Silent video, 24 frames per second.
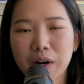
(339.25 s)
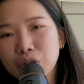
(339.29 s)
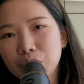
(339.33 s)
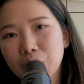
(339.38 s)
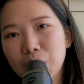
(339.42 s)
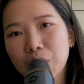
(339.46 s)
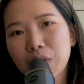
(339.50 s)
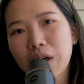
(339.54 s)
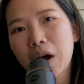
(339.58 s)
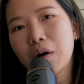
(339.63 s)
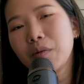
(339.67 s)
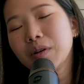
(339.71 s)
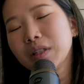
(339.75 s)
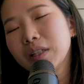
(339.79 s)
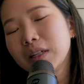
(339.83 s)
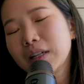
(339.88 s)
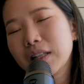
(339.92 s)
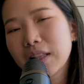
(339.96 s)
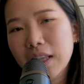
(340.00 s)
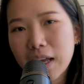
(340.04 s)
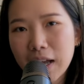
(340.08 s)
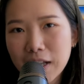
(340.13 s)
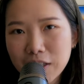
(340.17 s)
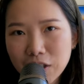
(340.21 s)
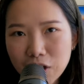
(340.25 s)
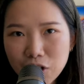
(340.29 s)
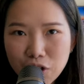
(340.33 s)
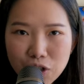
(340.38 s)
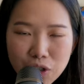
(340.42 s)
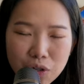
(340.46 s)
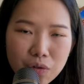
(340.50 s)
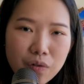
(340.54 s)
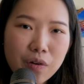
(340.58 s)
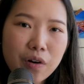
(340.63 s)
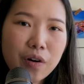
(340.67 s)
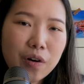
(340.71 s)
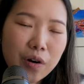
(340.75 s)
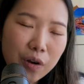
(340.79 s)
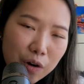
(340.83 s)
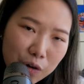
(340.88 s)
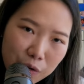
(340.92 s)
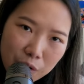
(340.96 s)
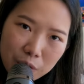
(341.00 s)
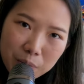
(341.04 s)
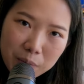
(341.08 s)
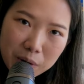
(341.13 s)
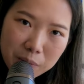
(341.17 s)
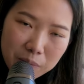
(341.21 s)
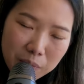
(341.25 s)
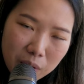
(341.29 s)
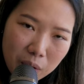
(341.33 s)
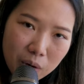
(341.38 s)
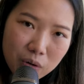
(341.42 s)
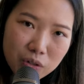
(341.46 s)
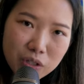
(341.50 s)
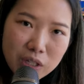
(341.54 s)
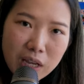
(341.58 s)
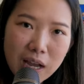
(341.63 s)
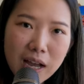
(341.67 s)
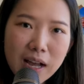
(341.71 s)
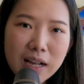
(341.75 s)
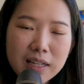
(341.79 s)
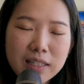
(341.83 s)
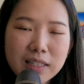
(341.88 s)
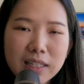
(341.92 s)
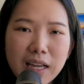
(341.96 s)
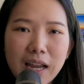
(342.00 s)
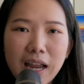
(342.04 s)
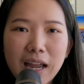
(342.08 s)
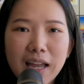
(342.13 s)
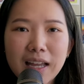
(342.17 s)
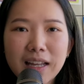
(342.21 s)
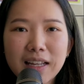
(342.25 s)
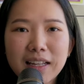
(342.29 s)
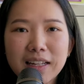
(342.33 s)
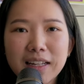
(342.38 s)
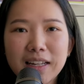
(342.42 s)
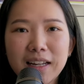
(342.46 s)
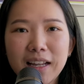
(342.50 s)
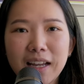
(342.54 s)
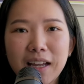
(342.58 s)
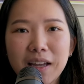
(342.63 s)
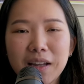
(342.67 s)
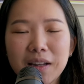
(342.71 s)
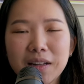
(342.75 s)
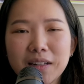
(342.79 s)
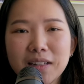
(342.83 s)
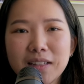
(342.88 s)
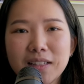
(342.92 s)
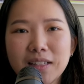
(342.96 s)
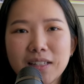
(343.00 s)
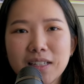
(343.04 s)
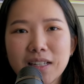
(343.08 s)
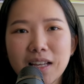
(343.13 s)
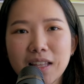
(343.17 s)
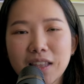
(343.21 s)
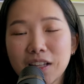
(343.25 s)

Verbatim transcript: So that was a glance into the recruitment process and and